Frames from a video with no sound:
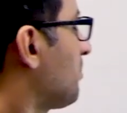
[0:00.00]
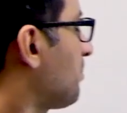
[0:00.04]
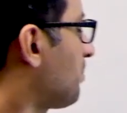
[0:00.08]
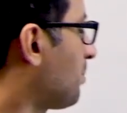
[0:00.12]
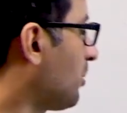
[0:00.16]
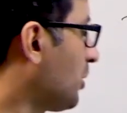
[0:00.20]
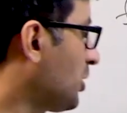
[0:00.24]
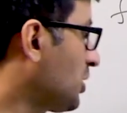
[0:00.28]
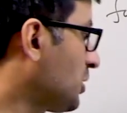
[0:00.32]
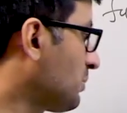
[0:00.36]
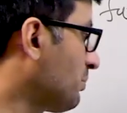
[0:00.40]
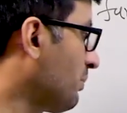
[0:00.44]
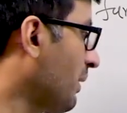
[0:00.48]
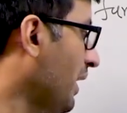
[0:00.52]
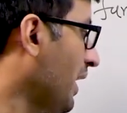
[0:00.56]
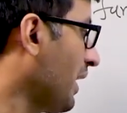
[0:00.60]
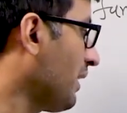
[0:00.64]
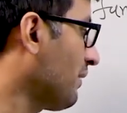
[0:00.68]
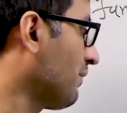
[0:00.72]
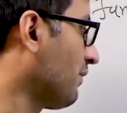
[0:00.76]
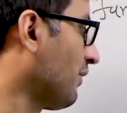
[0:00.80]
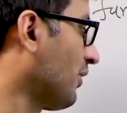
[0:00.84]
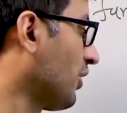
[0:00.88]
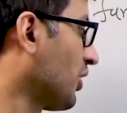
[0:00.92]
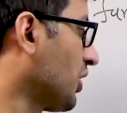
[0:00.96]
Push
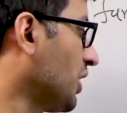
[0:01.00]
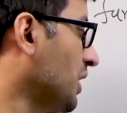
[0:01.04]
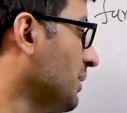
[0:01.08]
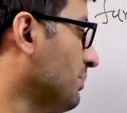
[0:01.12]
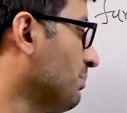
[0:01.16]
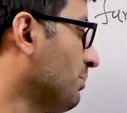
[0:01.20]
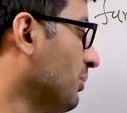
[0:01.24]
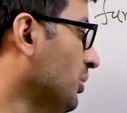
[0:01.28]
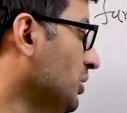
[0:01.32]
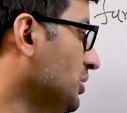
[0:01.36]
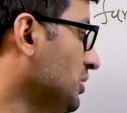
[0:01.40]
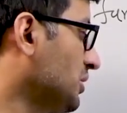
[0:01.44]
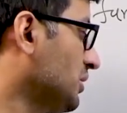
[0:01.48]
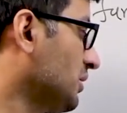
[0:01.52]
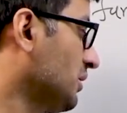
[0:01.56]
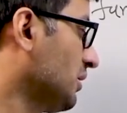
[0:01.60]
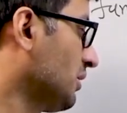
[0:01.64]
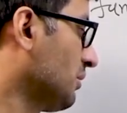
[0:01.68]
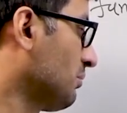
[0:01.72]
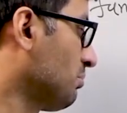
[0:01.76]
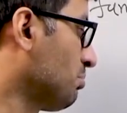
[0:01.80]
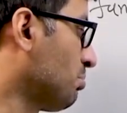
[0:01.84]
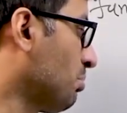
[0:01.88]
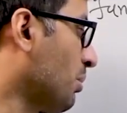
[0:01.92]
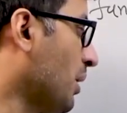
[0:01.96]
back for the push,
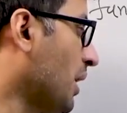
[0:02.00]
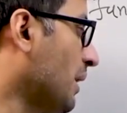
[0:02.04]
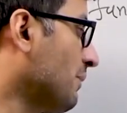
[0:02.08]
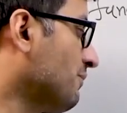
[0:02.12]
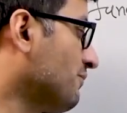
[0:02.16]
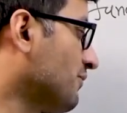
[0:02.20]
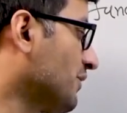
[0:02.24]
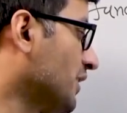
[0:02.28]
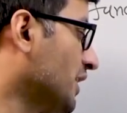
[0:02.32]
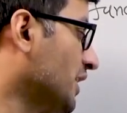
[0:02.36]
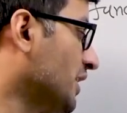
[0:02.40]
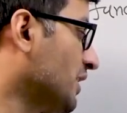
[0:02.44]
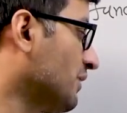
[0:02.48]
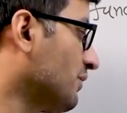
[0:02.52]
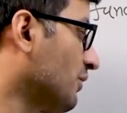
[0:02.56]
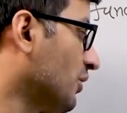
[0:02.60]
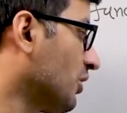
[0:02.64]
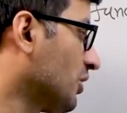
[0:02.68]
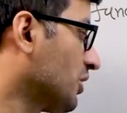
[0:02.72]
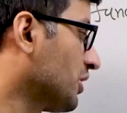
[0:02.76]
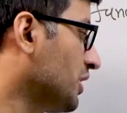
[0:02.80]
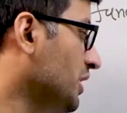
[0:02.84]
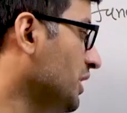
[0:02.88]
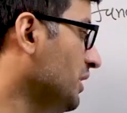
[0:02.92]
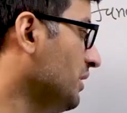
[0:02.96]
pop front
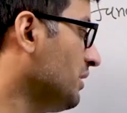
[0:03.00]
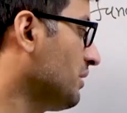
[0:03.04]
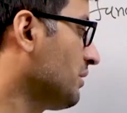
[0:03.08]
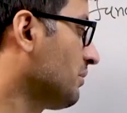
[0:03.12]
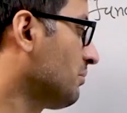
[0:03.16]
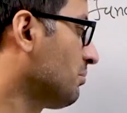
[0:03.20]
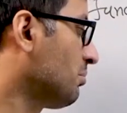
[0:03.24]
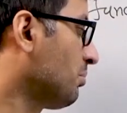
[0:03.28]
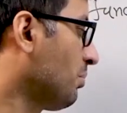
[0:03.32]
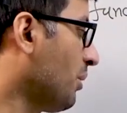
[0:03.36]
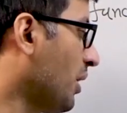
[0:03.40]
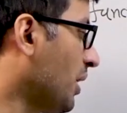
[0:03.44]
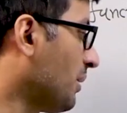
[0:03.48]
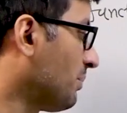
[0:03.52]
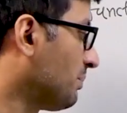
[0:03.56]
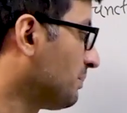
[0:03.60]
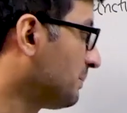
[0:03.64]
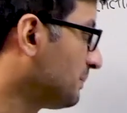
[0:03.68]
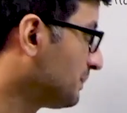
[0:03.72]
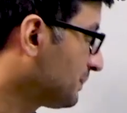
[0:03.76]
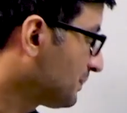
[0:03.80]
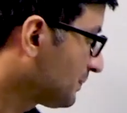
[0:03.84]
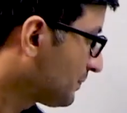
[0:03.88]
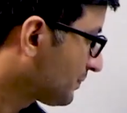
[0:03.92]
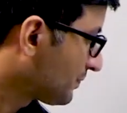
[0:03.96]
for the
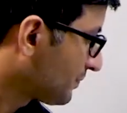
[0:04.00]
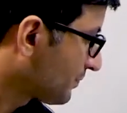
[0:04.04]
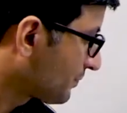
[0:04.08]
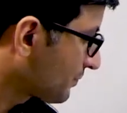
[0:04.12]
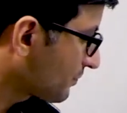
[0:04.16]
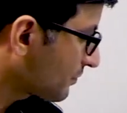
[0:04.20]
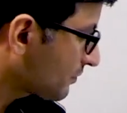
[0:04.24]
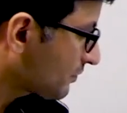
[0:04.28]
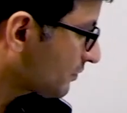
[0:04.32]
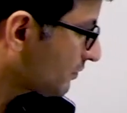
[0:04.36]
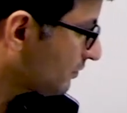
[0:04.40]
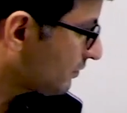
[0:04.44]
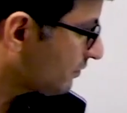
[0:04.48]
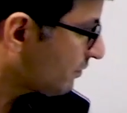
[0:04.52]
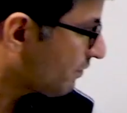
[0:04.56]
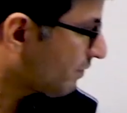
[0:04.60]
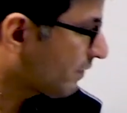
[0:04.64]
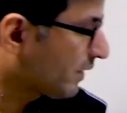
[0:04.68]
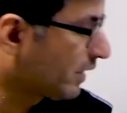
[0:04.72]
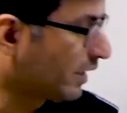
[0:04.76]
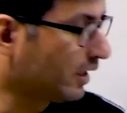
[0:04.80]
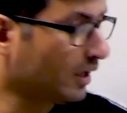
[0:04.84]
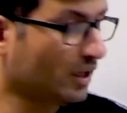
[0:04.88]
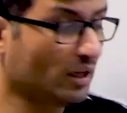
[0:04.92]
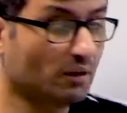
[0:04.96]
pop.
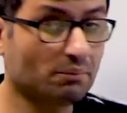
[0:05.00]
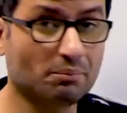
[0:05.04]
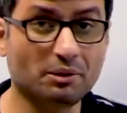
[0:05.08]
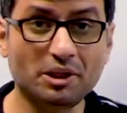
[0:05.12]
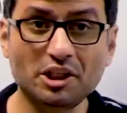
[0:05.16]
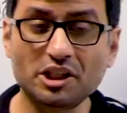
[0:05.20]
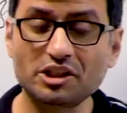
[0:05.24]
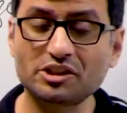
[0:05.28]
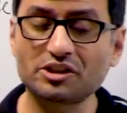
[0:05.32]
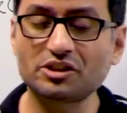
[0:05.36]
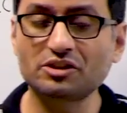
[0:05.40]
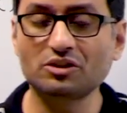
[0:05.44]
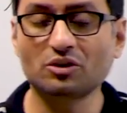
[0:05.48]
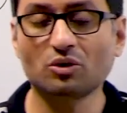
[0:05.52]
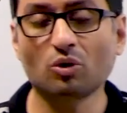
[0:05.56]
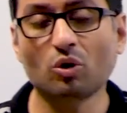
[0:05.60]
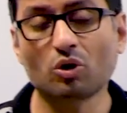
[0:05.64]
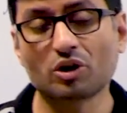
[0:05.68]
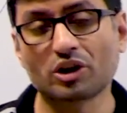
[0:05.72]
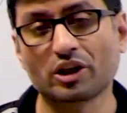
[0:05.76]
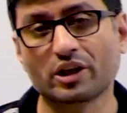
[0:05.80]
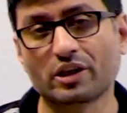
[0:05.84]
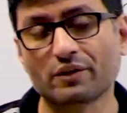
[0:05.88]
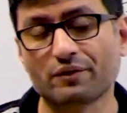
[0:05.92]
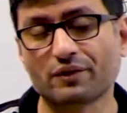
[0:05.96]
Please
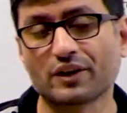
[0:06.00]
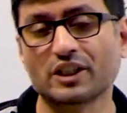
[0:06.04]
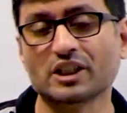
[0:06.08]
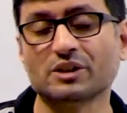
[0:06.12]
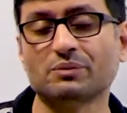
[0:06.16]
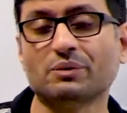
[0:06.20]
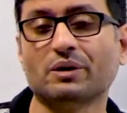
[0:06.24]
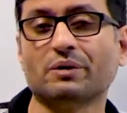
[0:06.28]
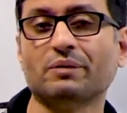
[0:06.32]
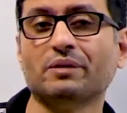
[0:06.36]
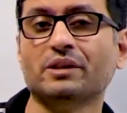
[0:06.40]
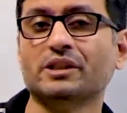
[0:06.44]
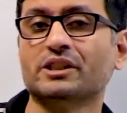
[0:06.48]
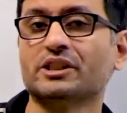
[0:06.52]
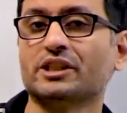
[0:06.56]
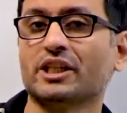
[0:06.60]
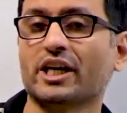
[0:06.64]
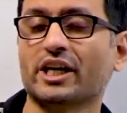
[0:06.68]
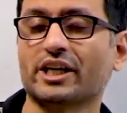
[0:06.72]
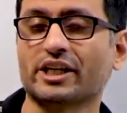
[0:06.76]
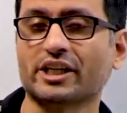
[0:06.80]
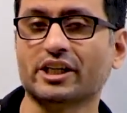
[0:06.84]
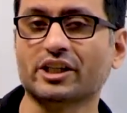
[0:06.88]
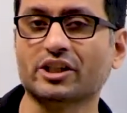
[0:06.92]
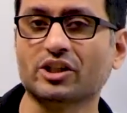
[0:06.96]
note the difference between
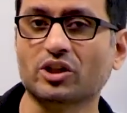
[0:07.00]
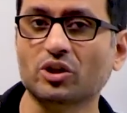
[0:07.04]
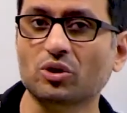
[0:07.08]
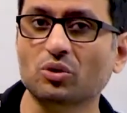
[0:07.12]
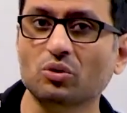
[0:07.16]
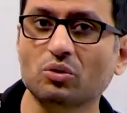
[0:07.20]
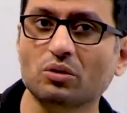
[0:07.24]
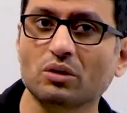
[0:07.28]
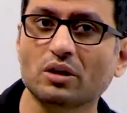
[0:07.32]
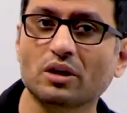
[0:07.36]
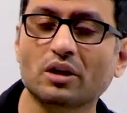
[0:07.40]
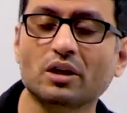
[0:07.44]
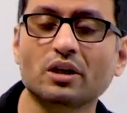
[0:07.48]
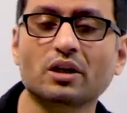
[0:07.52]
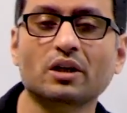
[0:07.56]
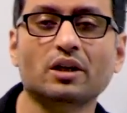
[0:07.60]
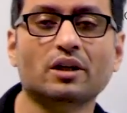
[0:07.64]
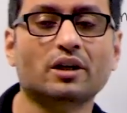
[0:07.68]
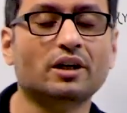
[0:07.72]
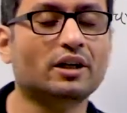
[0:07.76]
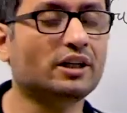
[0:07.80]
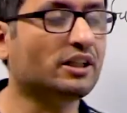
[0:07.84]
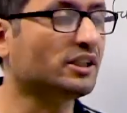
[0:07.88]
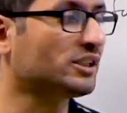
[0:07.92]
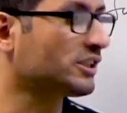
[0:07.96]
stack and queue.
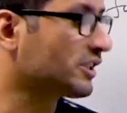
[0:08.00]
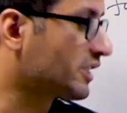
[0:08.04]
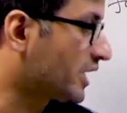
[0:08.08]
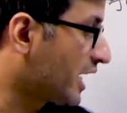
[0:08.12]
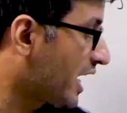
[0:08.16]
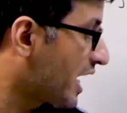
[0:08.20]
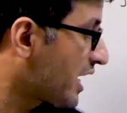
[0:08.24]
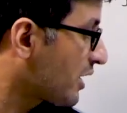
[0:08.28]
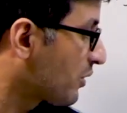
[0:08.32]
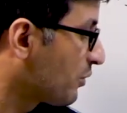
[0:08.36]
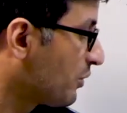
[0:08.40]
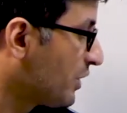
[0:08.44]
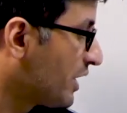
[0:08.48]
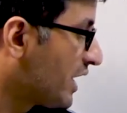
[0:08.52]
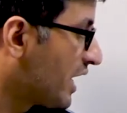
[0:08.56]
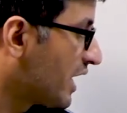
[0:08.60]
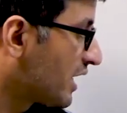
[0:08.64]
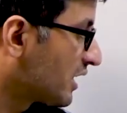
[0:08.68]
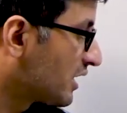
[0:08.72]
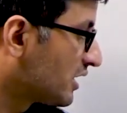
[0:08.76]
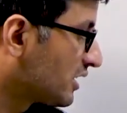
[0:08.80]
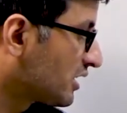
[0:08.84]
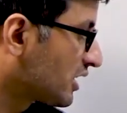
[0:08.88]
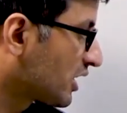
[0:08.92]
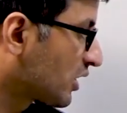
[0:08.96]
In stack, we
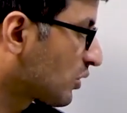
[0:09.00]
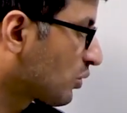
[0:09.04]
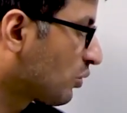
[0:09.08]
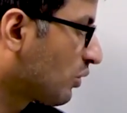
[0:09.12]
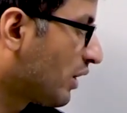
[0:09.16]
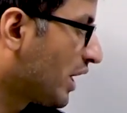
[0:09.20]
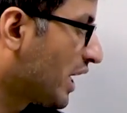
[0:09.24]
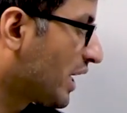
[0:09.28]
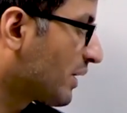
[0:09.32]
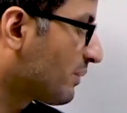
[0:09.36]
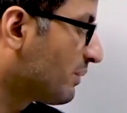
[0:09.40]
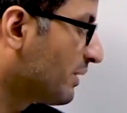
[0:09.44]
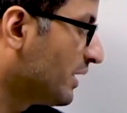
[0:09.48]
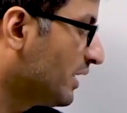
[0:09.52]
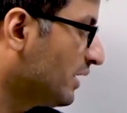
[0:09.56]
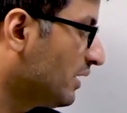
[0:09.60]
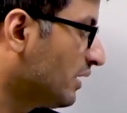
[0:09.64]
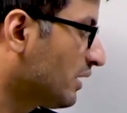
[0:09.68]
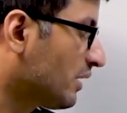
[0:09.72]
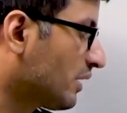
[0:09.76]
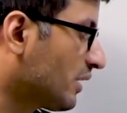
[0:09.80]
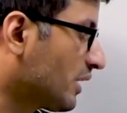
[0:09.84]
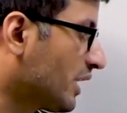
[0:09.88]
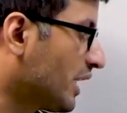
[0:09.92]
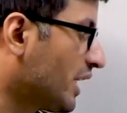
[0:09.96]
had this requirement
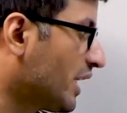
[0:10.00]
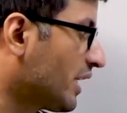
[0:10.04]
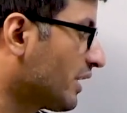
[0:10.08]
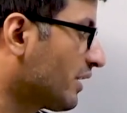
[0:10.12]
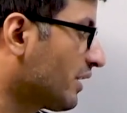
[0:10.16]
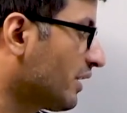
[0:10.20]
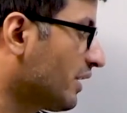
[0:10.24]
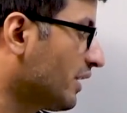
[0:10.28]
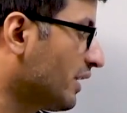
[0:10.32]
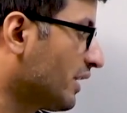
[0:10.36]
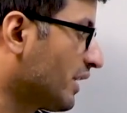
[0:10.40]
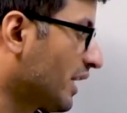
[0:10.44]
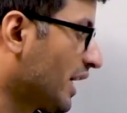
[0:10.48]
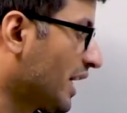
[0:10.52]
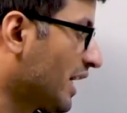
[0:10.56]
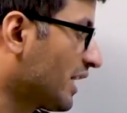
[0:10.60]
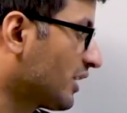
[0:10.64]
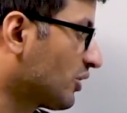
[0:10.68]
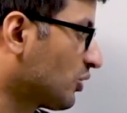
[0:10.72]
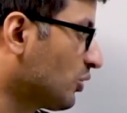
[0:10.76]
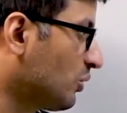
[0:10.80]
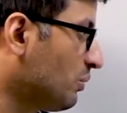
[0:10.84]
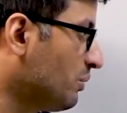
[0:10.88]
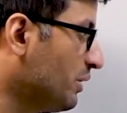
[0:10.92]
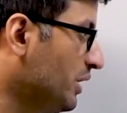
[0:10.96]
that it
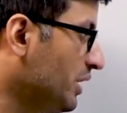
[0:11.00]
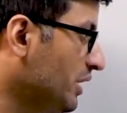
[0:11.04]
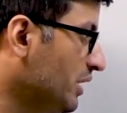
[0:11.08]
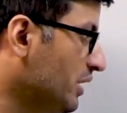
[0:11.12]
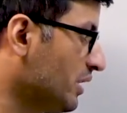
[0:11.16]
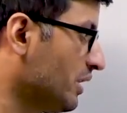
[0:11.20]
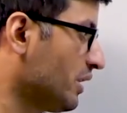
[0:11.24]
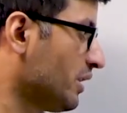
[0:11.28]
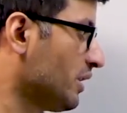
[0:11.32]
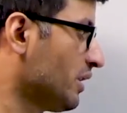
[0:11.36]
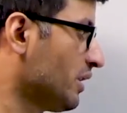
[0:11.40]
had to be